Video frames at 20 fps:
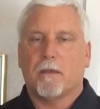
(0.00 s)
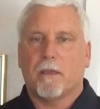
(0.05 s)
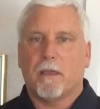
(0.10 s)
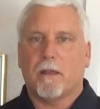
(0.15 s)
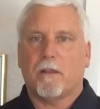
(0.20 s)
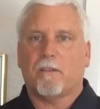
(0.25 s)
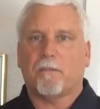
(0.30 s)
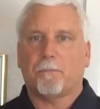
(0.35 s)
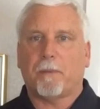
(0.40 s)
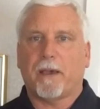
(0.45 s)

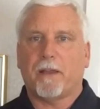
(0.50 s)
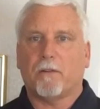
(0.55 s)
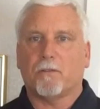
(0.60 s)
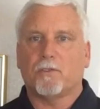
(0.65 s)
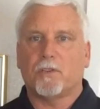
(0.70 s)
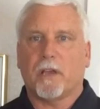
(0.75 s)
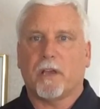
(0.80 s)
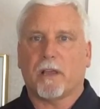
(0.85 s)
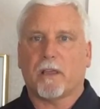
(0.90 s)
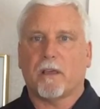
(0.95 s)
Get a spinal
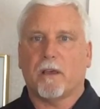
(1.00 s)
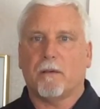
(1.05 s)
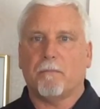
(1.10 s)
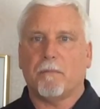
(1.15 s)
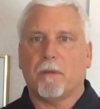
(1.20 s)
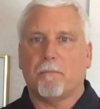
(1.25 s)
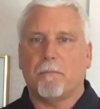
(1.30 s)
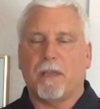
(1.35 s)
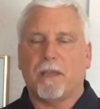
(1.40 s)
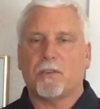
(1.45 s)

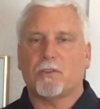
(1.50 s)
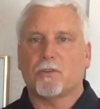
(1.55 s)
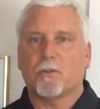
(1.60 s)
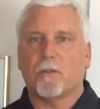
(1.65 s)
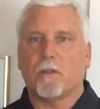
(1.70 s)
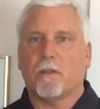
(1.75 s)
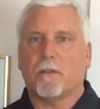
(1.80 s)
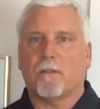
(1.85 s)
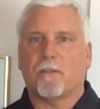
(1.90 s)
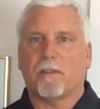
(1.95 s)
checkup, make sure
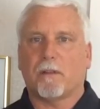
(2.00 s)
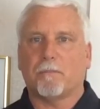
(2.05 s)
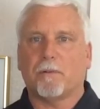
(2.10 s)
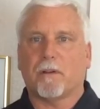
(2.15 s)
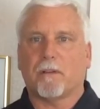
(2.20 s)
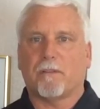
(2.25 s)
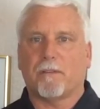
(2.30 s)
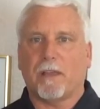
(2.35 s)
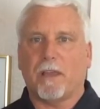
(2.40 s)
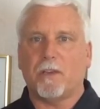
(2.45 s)
that
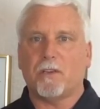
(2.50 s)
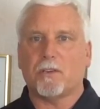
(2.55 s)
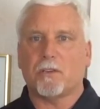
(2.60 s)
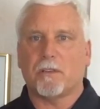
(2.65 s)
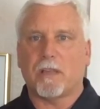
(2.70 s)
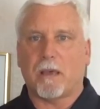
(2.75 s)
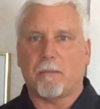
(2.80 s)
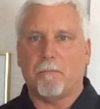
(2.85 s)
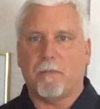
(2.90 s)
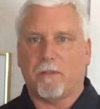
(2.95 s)
subluxation,
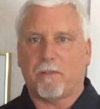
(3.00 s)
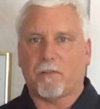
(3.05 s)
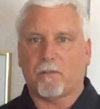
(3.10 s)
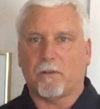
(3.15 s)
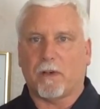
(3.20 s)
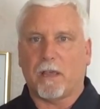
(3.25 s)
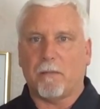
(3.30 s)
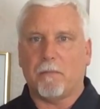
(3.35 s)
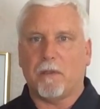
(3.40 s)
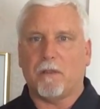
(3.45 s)
that
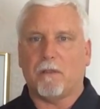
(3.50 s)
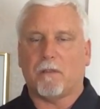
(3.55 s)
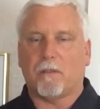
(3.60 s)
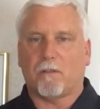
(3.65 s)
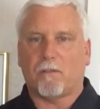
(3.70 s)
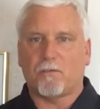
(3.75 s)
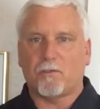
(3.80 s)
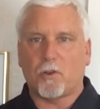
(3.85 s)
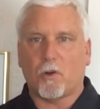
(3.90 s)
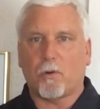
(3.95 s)
misalignment
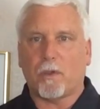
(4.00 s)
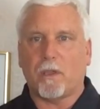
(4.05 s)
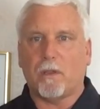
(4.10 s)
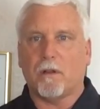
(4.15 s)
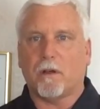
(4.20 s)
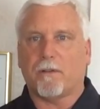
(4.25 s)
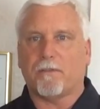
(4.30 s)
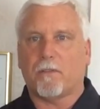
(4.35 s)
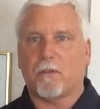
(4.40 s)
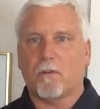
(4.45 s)
that's choking
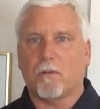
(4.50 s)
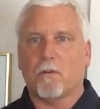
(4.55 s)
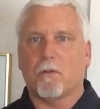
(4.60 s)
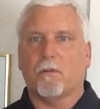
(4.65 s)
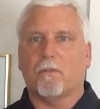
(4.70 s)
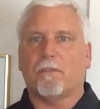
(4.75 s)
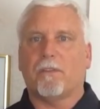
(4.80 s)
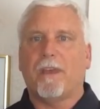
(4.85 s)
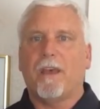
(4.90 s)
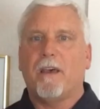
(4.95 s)
off the
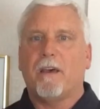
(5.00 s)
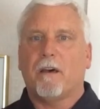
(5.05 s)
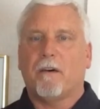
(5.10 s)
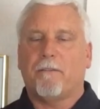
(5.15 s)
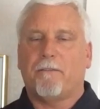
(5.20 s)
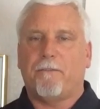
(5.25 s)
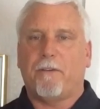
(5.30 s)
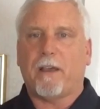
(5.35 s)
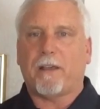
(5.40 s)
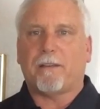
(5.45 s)
nerves,
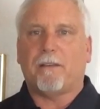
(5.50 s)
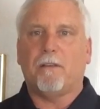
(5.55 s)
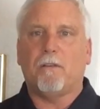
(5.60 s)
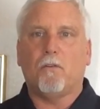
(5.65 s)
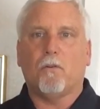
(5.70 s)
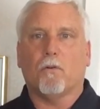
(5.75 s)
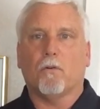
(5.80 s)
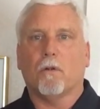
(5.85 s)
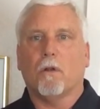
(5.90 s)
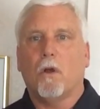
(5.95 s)
affecting
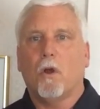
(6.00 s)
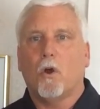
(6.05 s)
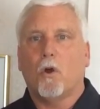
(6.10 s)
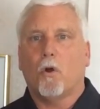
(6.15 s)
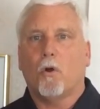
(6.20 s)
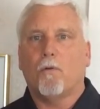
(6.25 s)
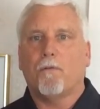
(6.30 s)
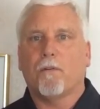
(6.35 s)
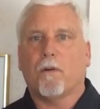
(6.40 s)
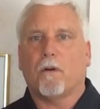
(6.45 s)
your
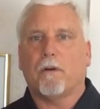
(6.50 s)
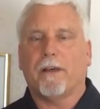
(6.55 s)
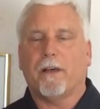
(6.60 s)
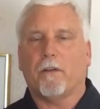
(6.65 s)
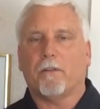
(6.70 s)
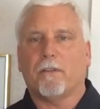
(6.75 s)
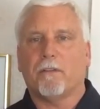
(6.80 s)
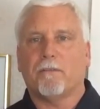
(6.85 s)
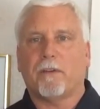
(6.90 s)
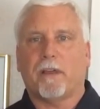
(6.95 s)
overall
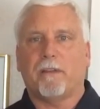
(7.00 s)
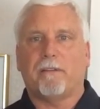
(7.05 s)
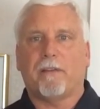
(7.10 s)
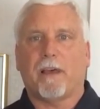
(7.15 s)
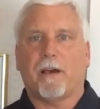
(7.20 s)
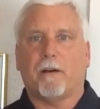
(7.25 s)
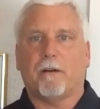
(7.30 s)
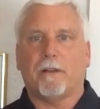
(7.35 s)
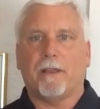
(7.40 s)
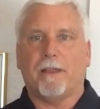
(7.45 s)
health and
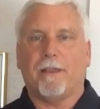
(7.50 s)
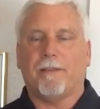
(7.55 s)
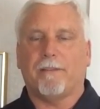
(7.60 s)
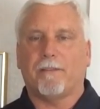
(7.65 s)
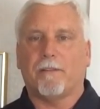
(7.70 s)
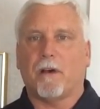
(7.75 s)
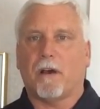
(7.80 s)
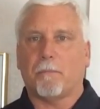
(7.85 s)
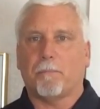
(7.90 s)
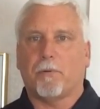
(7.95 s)
vitality, is
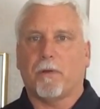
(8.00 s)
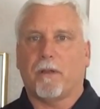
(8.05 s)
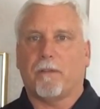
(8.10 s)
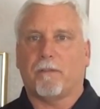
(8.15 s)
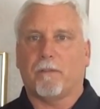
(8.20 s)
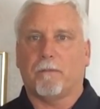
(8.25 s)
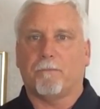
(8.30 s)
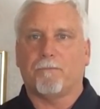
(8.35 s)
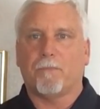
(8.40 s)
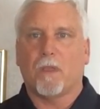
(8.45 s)
not
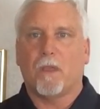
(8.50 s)
present.